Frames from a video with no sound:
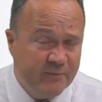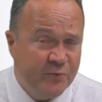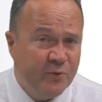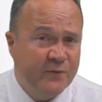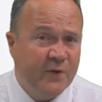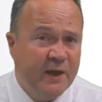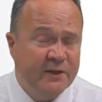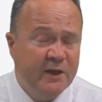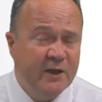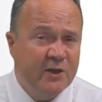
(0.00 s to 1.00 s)
You'll
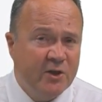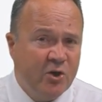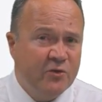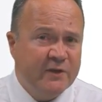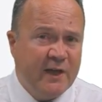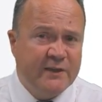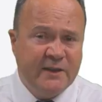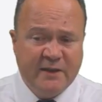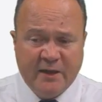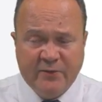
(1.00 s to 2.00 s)
find contact
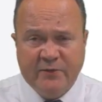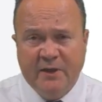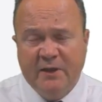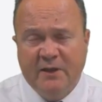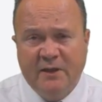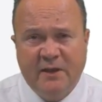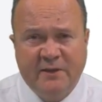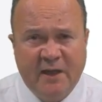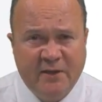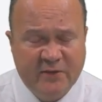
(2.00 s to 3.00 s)
details at
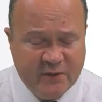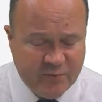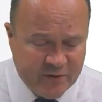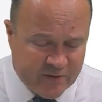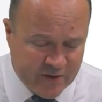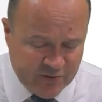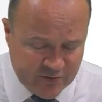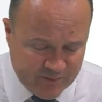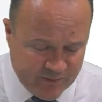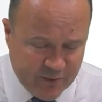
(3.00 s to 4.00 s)
the end of this
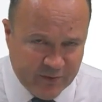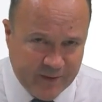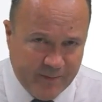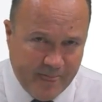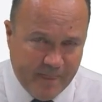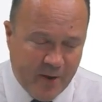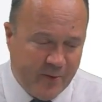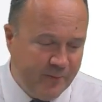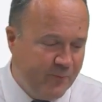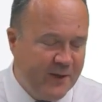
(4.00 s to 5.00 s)
presentation. Okay,
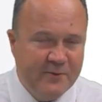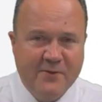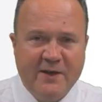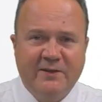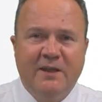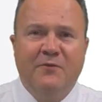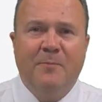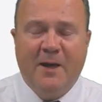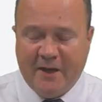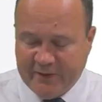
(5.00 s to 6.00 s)
well, that's enough
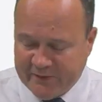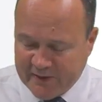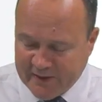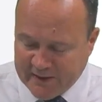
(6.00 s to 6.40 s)
about us.